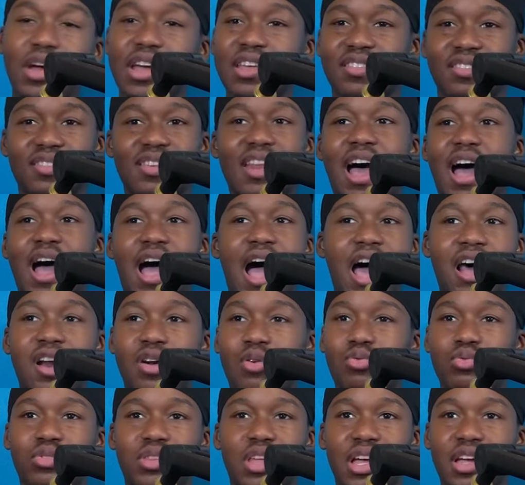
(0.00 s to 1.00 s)
It's not. I
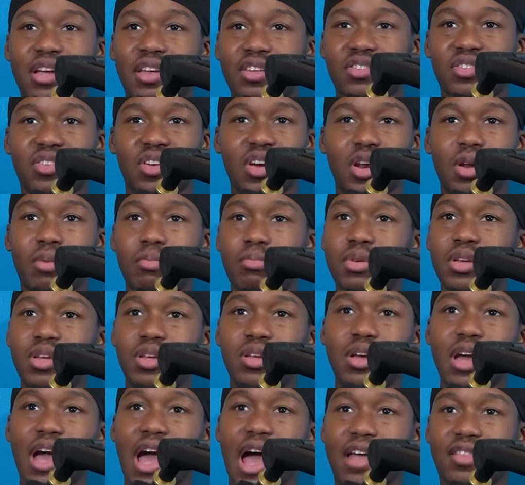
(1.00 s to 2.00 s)
don't think it's gonna be.
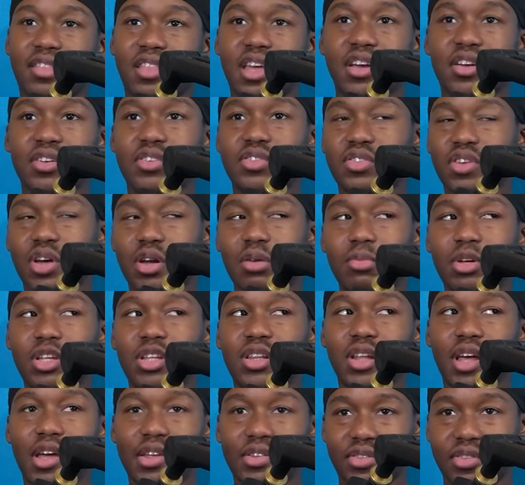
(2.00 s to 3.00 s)
I think it's gonna be
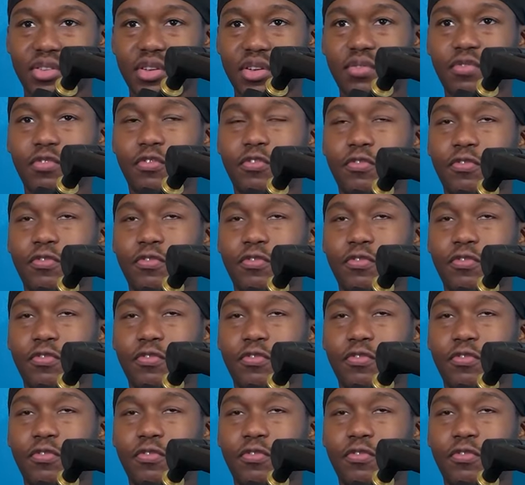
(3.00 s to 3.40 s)
less than